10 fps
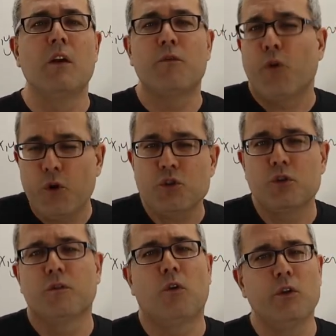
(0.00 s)
first
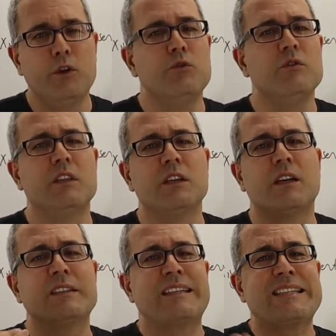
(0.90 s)
of all, you need to
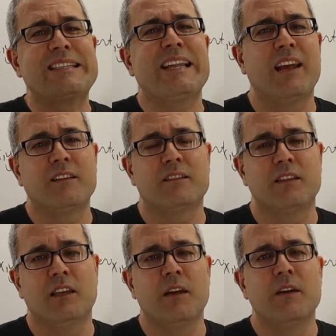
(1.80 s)
understand
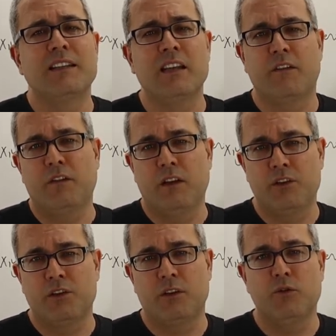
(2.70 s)
the
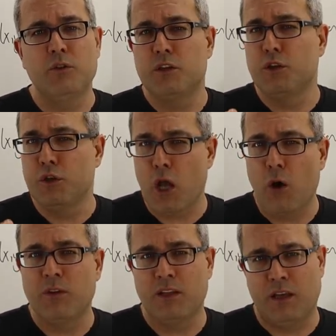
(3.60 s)
definition. You need to
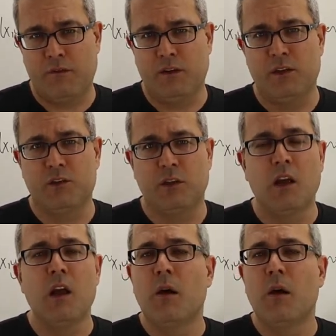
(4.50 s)
know the definition.